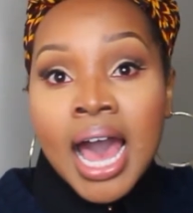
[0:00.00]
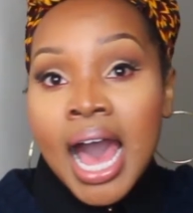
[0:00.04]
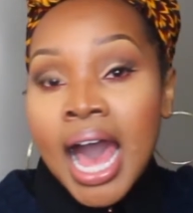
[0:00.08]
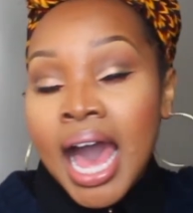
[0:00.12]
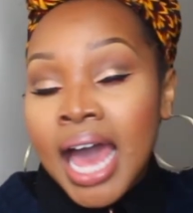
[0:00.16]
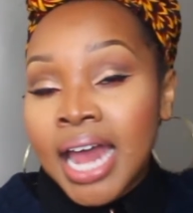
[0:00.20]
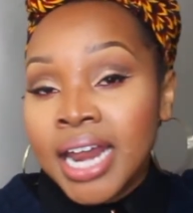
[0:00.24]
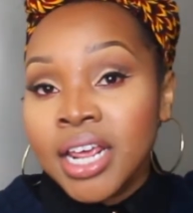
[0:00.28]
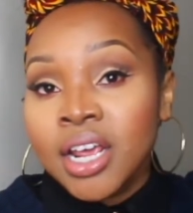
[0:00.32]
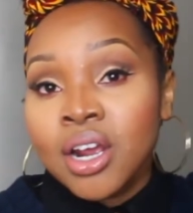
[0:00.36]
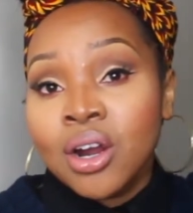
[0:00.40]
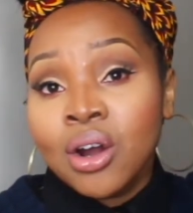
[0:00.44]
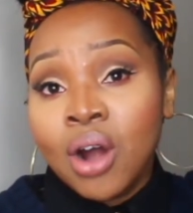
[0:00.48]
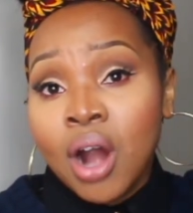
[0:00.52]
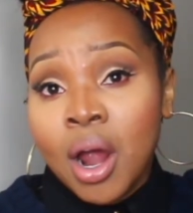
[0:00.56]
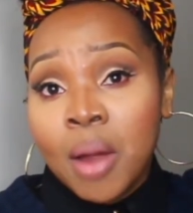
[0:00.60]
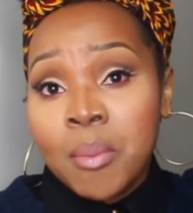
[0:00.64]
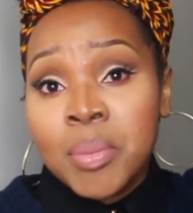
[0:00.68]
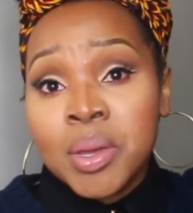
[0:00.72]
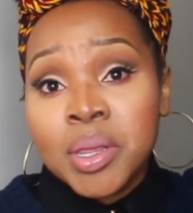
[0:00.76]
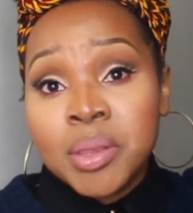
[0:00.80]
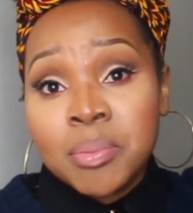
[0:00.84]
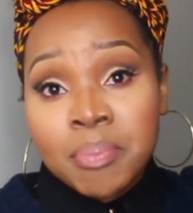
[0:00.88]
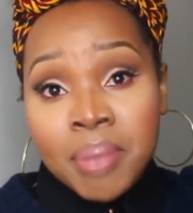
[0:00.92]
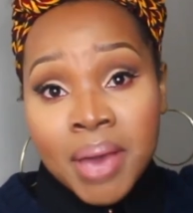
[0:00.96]
I didn't grow
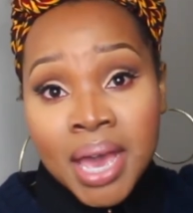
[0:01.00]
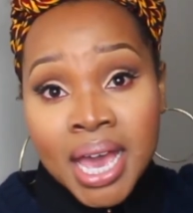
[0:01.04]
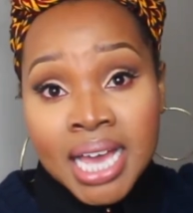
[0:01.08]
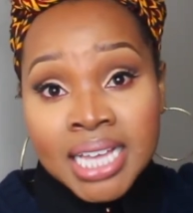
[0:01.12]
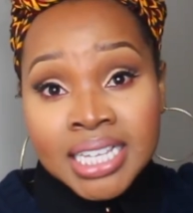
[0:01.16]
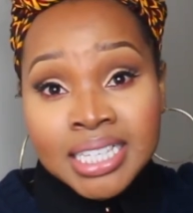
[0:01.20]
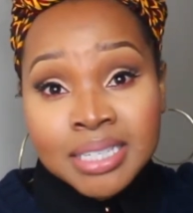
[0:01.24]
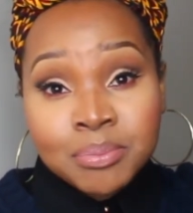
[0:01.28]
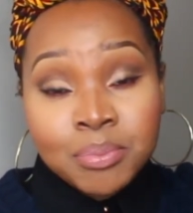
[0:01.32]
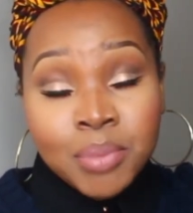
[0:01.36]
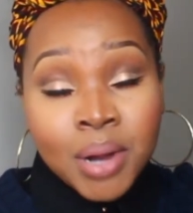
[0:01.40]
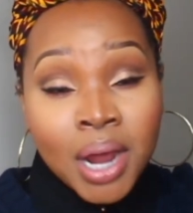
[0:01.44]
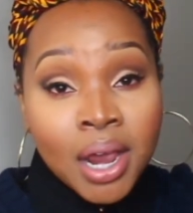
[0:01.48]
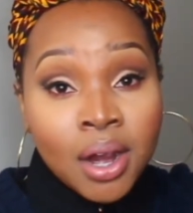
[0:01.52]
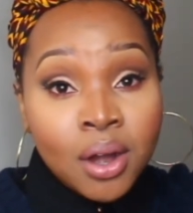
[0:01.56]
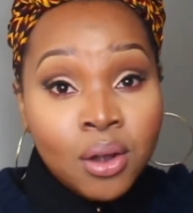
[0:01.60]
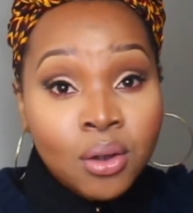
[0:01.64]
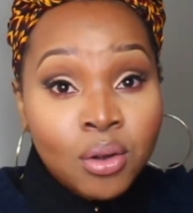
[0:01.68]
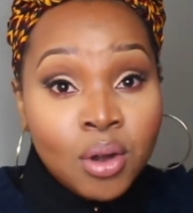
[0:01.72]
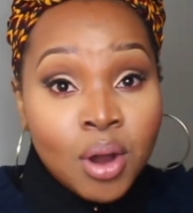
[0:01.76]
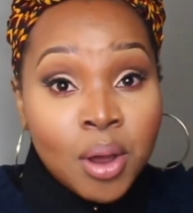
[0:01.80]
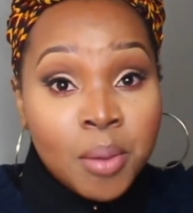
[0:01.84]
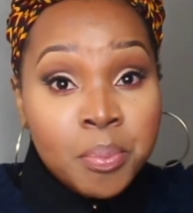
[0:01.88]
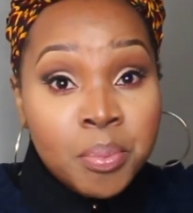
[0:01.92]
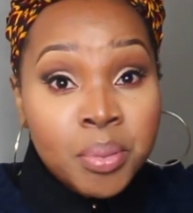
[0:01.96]
up with pets, but I
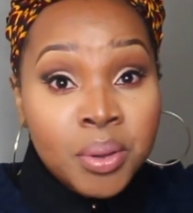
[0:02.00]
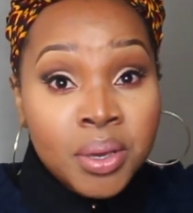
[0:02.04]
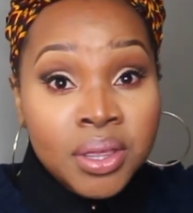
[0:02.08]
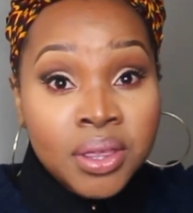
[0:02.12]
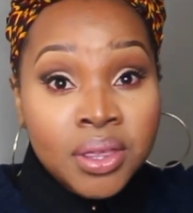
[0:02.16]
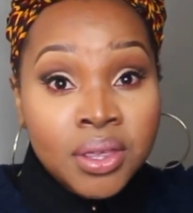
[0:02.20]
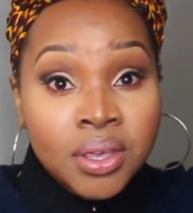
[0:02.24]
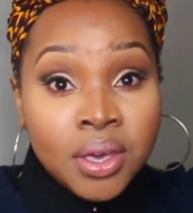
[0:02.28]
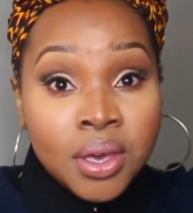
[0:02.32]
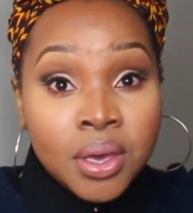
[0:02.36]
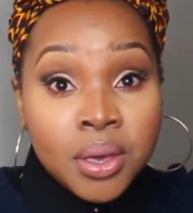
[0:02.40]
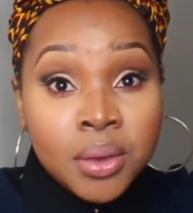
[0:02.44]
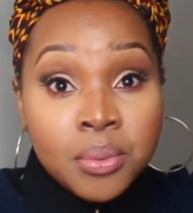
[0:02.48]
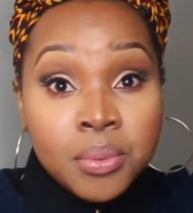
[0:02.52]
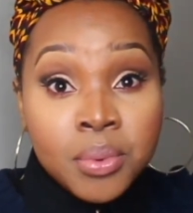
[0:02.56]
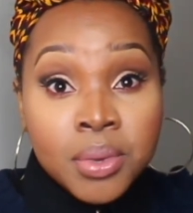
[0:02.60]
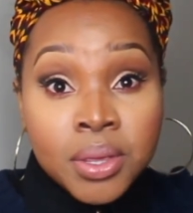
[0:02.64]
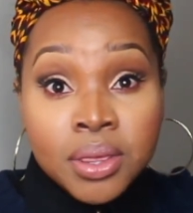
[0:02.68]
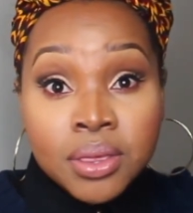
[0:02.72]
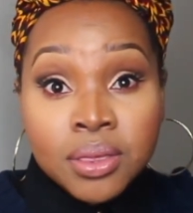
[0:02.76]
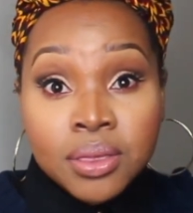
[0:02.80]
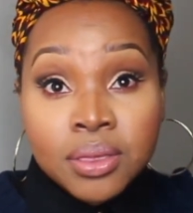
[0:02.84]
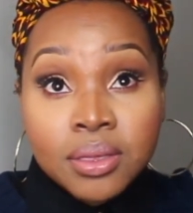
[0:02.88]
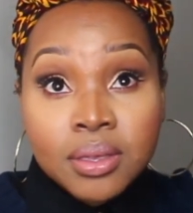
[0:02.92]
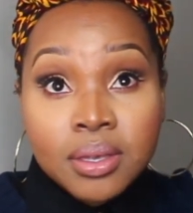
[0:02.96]
grew up with
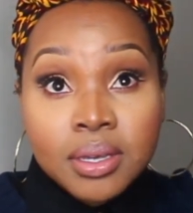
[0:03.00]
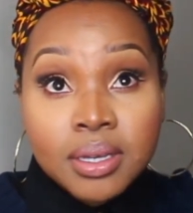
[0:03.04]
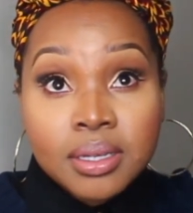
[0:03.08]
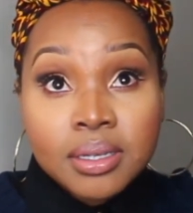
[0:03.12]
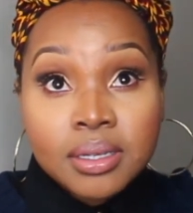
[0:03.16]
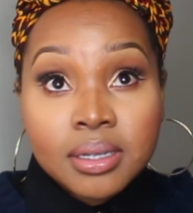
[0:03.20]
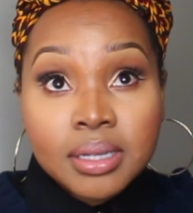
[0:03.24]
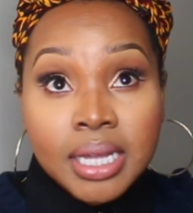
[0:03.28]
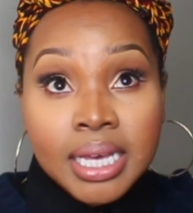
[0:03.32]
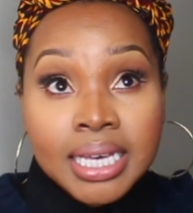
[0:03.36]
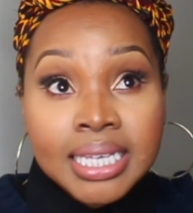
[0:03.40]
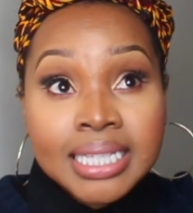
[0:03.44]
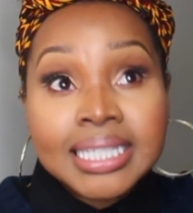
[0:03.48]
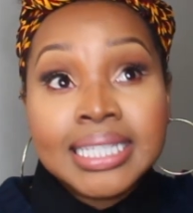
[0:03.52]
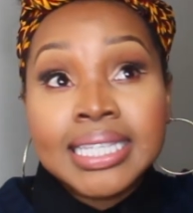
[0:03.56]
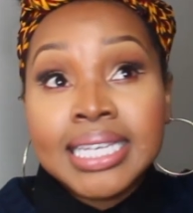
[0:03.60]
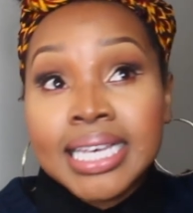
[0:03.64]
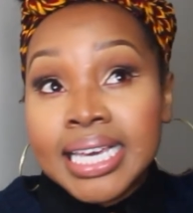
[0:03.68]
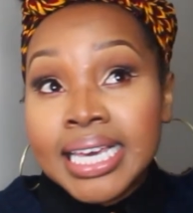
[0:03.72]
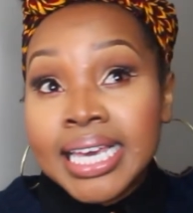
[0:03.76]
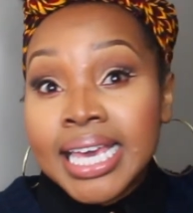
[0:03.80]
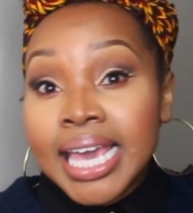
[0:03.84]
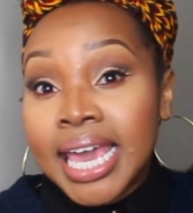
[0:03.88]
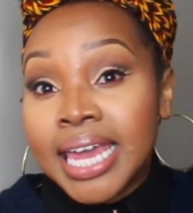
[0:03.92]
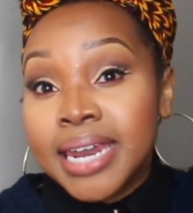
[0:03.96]
like
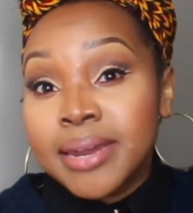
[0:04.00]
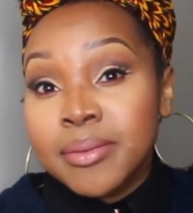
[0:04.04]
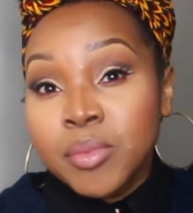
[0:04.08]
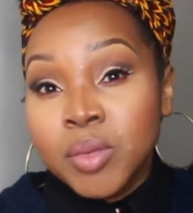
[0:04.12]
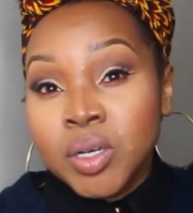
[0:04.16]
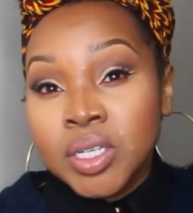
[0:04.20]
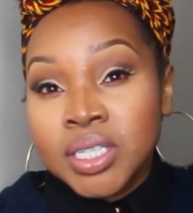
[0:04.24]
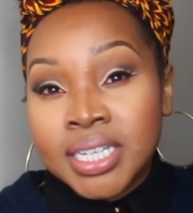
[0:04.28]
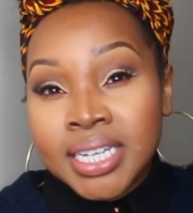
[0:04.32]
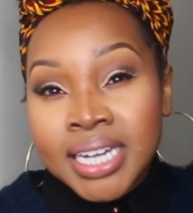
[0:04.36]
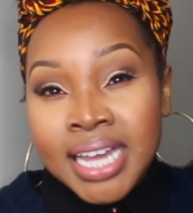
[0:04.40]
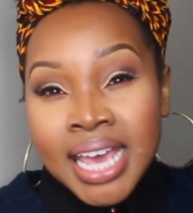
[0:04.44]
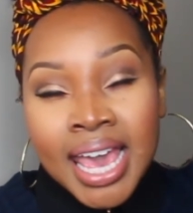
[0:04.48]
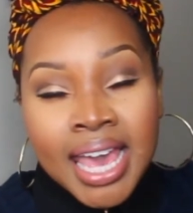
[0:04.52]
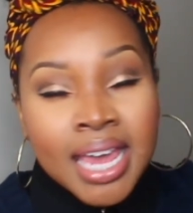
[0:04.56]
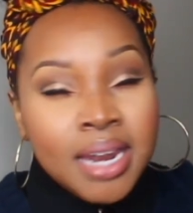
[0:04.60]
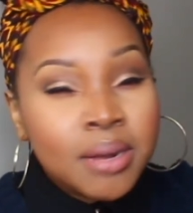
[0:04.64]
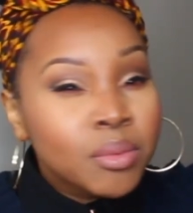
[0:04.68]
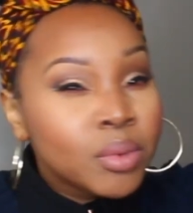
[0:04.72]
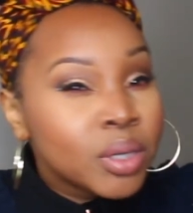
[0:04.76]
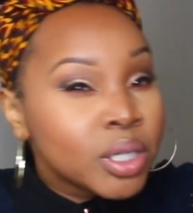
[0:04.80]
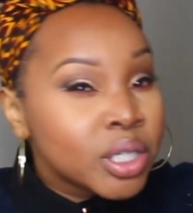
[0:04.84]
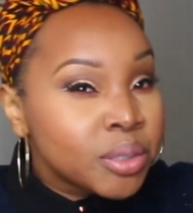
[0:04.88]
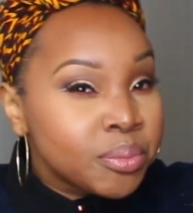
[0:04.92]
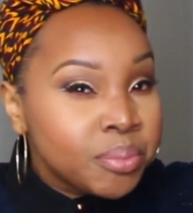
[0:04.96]
seeing animals and
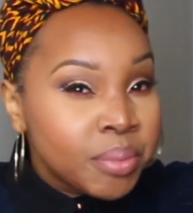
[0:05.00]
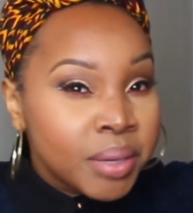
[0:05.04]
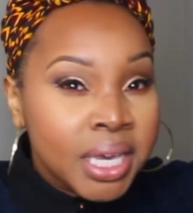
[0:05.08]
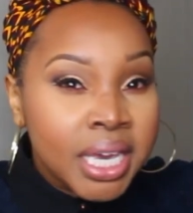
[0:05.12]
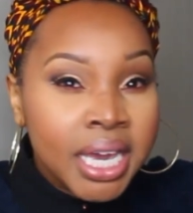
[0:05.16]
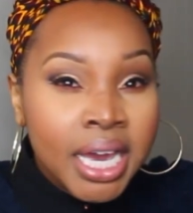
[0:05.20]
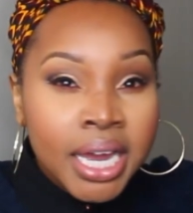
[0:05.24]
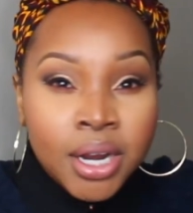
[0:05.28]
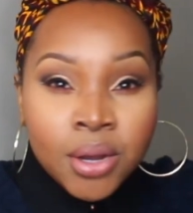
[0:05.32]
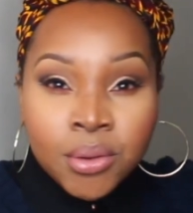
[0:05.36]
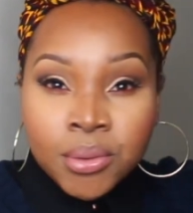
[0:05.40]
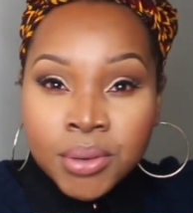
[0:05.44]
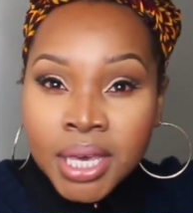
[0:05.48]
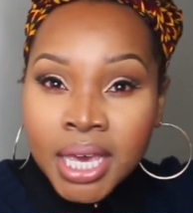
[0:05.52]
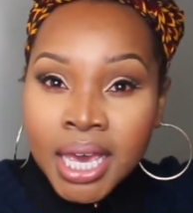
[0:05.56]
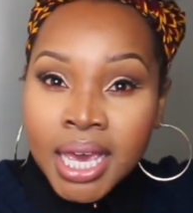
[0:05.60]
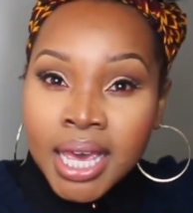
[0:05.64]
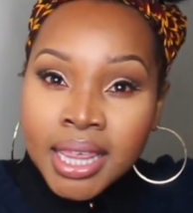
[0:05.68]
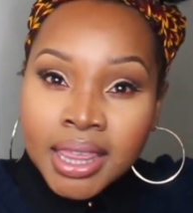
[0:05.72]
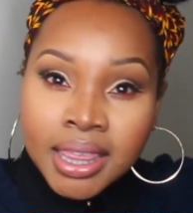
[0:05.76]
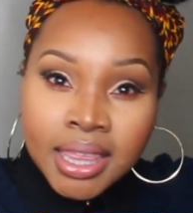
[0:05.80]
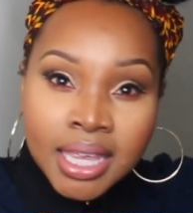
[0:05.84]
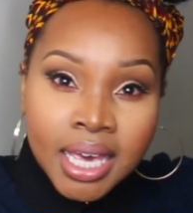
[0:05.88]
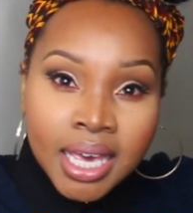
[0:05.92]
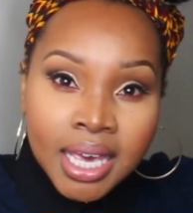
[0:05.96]
animals being an
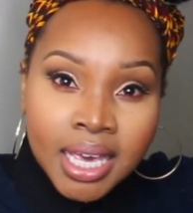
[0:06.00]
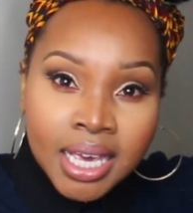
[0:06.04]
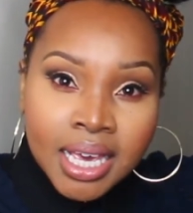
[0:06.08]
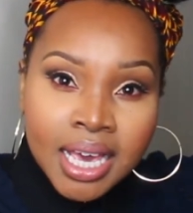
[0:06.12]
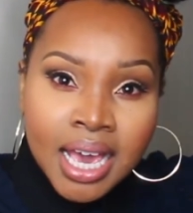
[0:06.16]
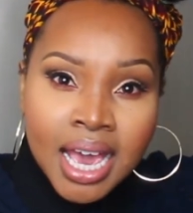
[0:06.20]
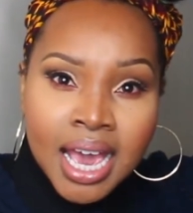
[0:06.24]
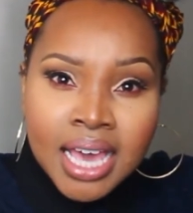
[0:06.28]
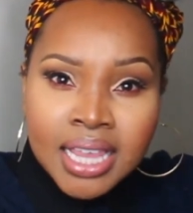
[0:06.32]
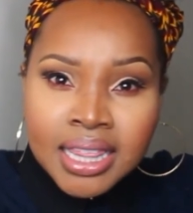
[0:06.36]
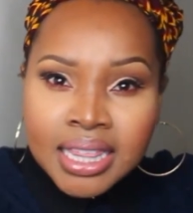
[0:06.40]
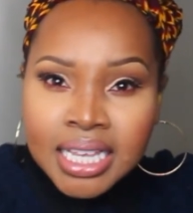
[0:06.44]
okay thing.